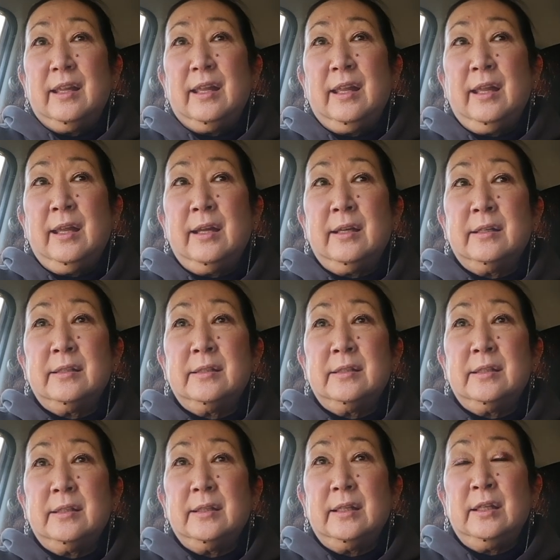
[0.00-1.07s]

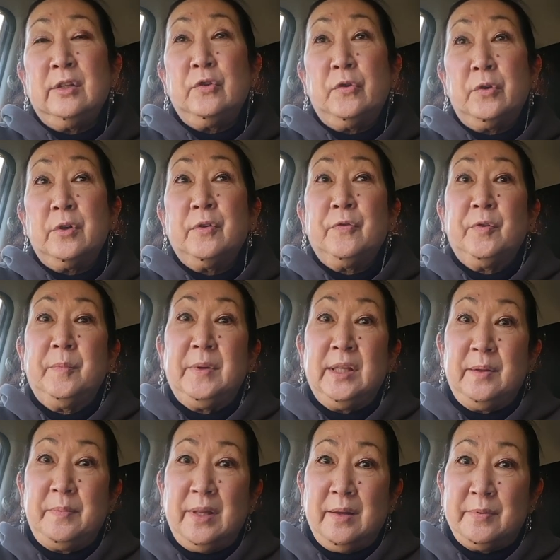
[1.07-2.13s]
And in order for me
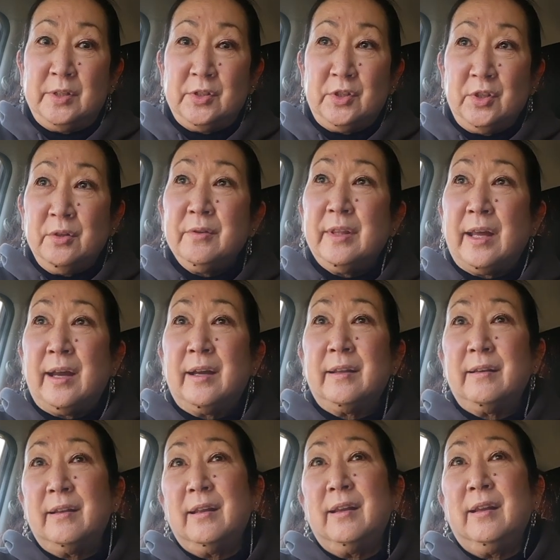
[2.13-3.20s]
to be able to do
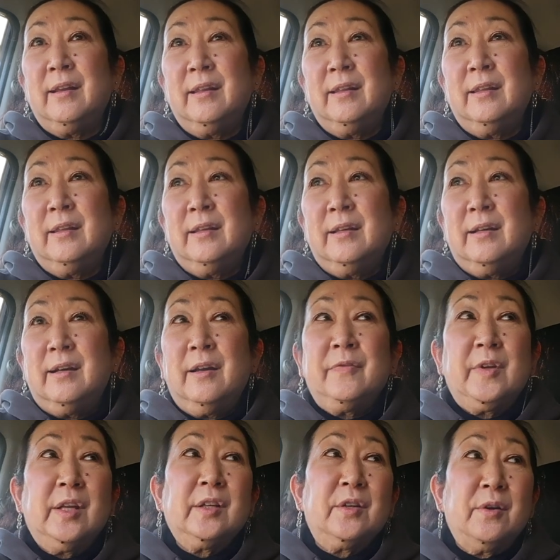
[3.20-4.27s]
that, I've
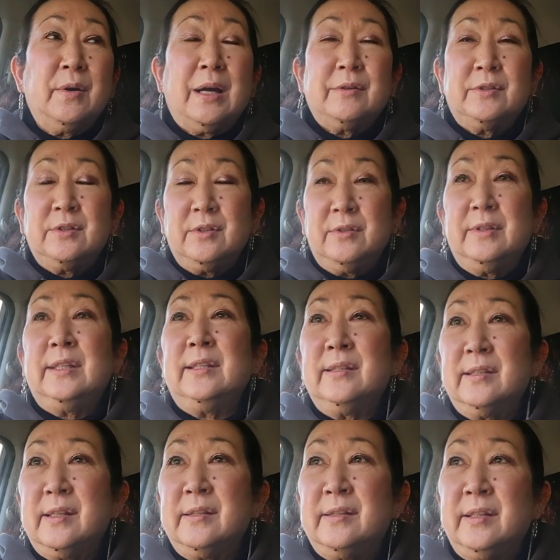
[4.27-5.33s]
got to go out and do
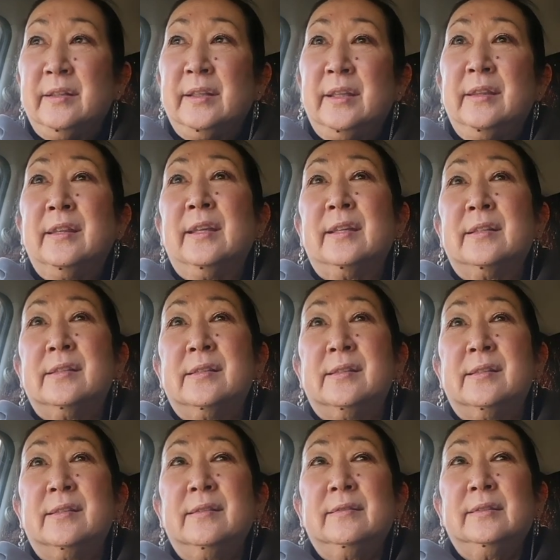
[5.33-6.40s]
these silly
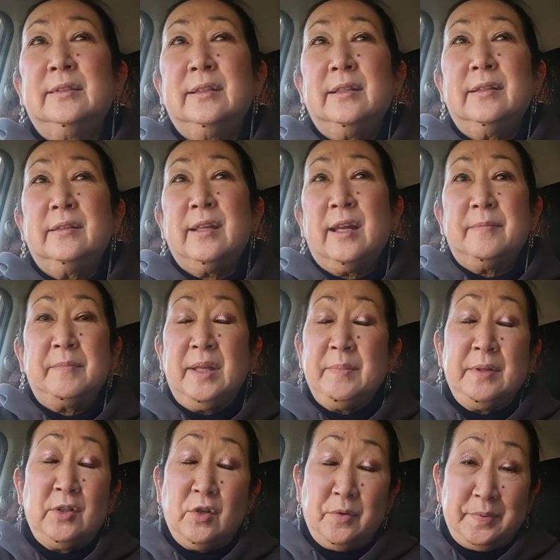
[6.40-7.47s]
things that
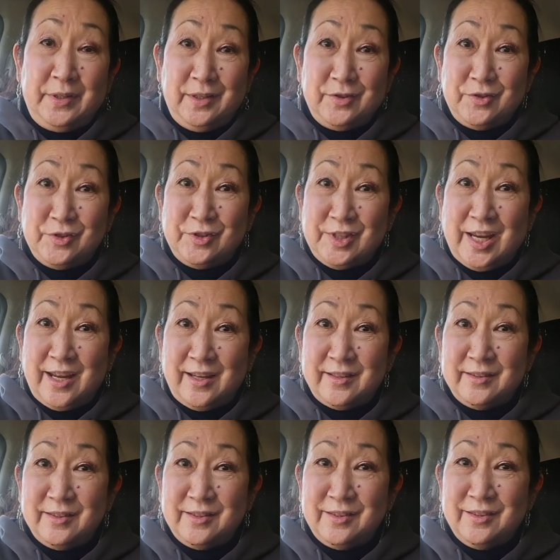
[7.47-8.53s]
maybe nobody
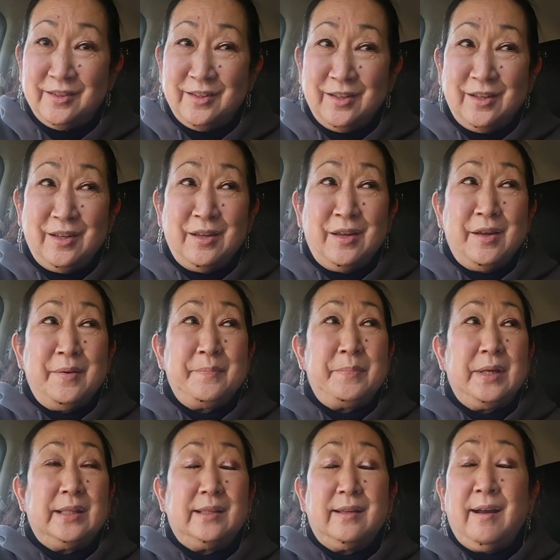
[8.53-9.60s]
understands,
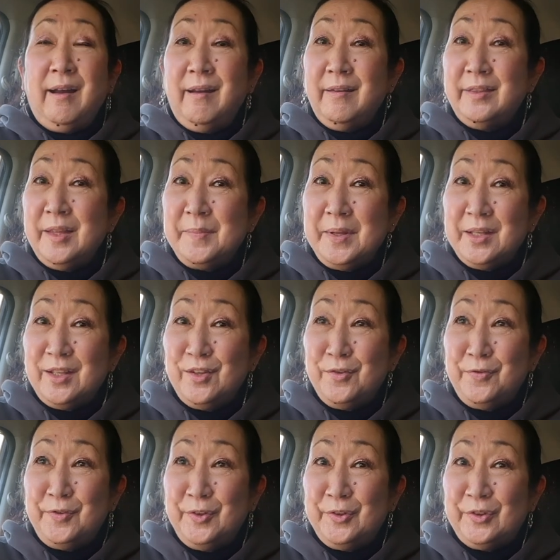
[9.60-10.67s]
but God, they make you
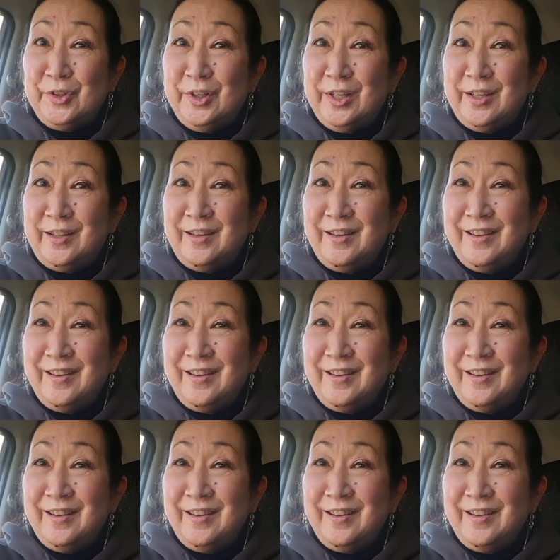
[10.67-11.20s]
feel good.